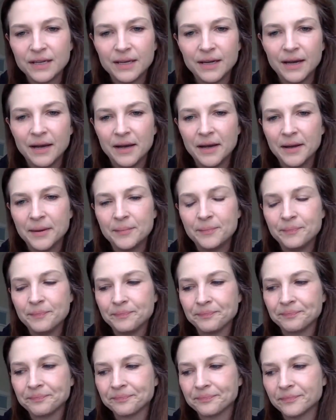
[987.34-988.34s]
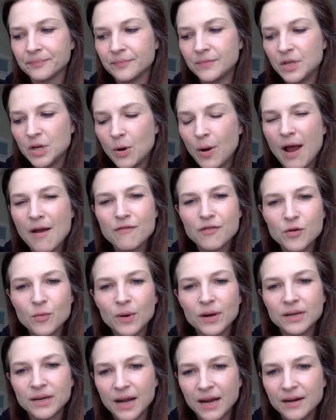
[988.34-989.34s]

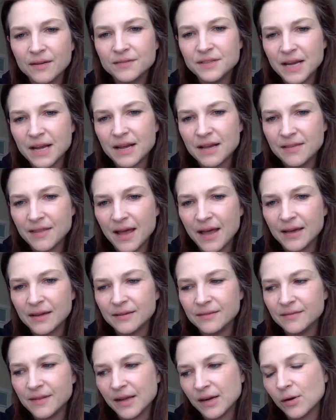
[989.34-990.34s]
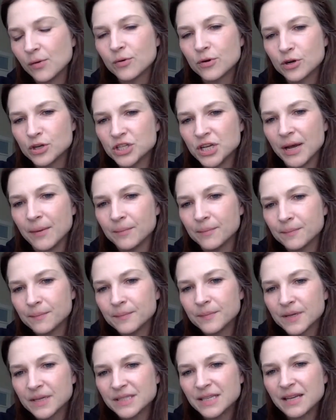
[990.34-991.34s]
everyone kind of taking that ownership.
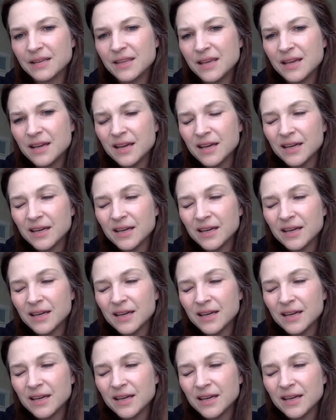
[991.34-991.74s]
Because I think